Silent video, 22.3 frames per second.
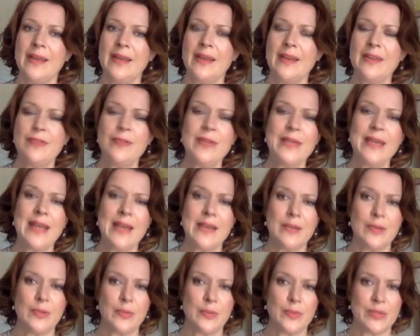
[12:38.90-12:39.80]
If we
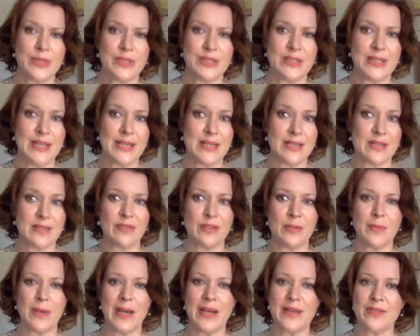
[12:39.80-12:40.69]
cannot prescind
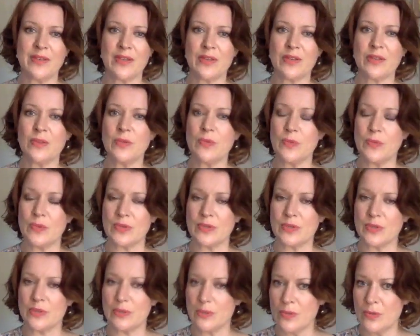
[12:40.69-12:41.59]
from either
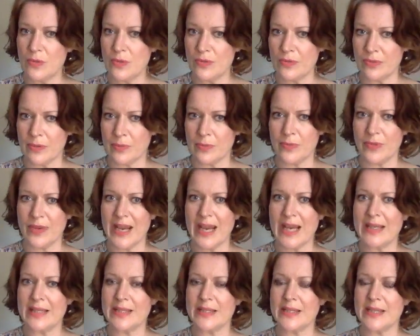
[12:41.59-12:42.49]
thought or from
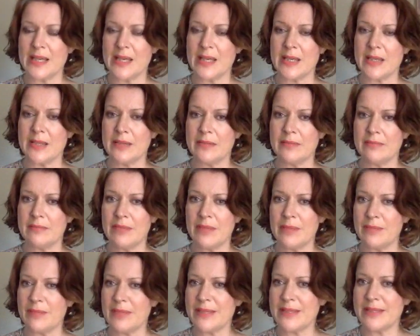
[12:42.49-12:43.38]
reality,
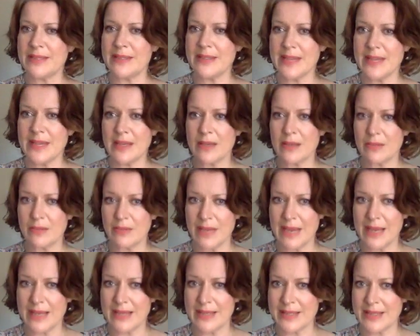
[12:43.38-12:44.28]
but must think
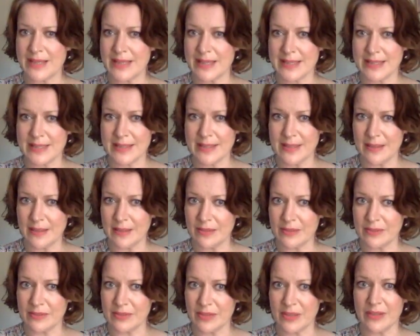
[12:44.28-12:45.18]
reality itself
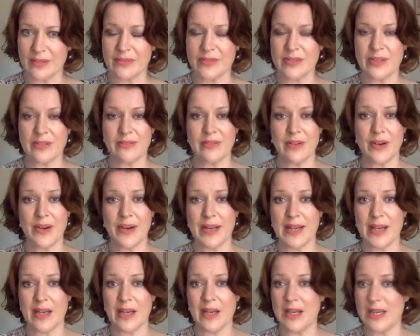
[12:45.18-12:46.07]
after
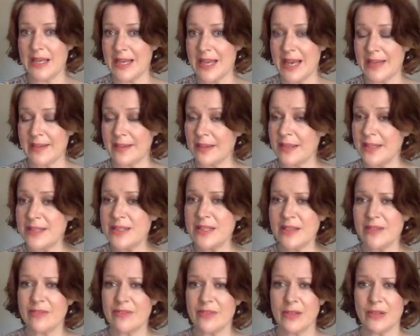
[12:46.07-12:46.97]
very early
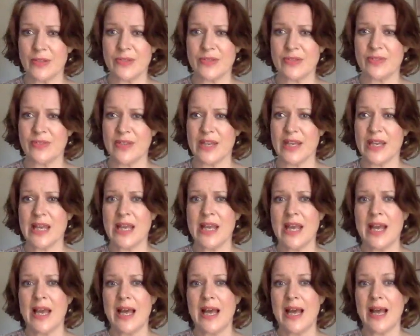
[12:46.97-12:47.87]
analytic philosophy
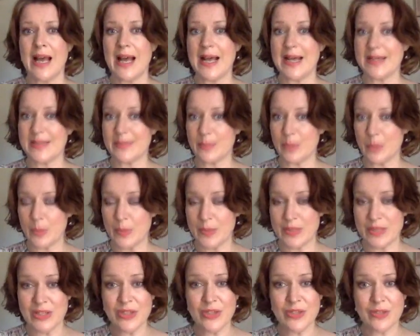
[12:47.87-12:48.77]
as
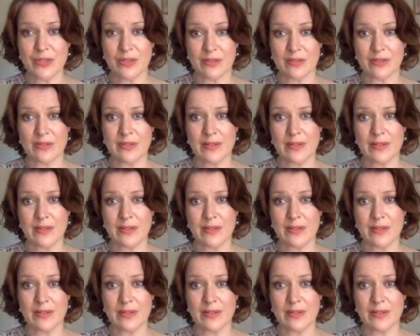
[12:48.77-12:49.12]
propositional,